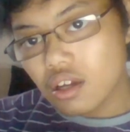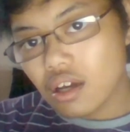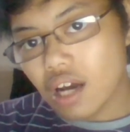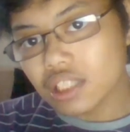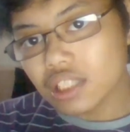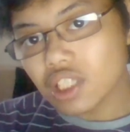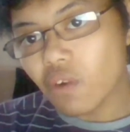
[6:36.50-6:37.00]

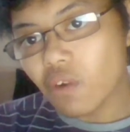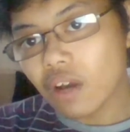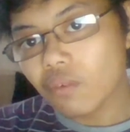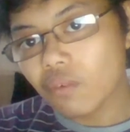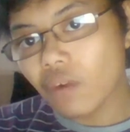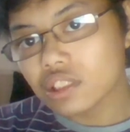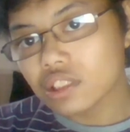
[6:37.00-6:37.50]
that's why I
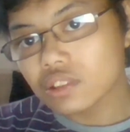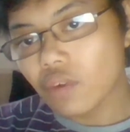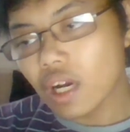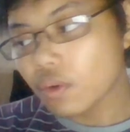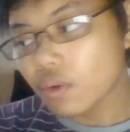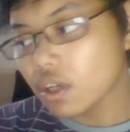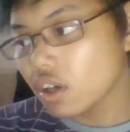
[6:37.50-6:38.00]

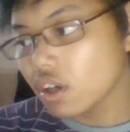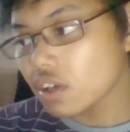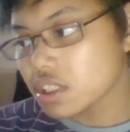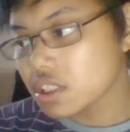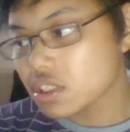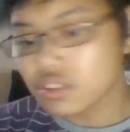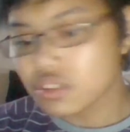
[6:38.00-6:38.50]
wear
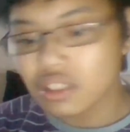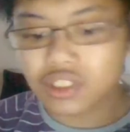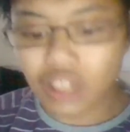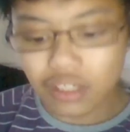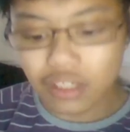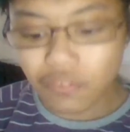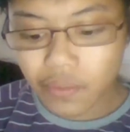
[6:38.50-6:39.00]
glasses, because I
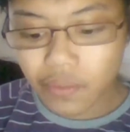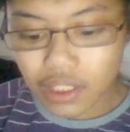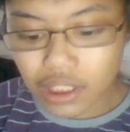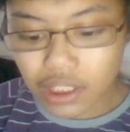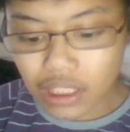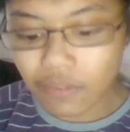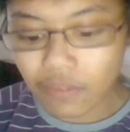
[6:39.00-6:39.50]
stand in front of
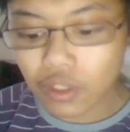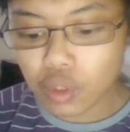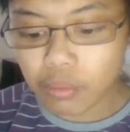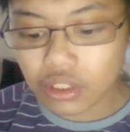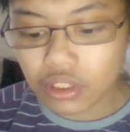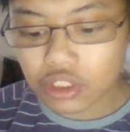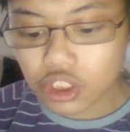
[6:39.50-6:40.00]
the TV too
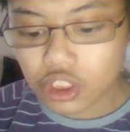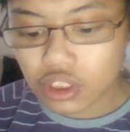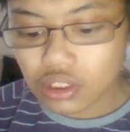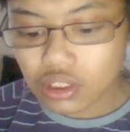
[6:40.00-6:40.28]
much.